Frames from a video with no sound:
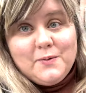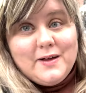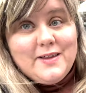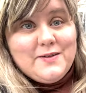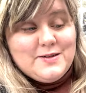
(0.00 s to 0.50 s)

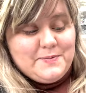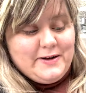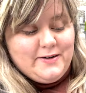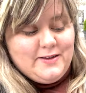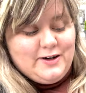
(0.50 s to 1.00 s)
Well, that was
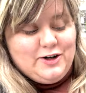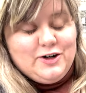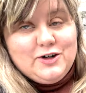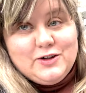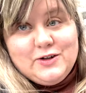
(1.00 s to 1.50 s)
better than
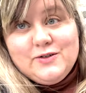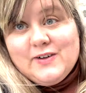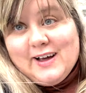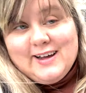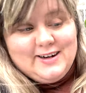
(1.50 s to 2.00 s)
your
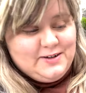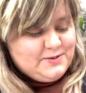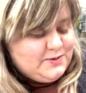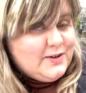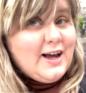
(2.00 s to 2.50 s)

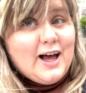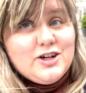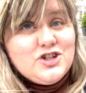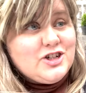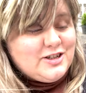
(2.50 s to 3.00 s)
Glühwein
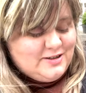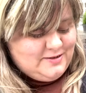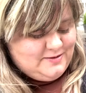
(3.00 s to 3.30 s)
reaction.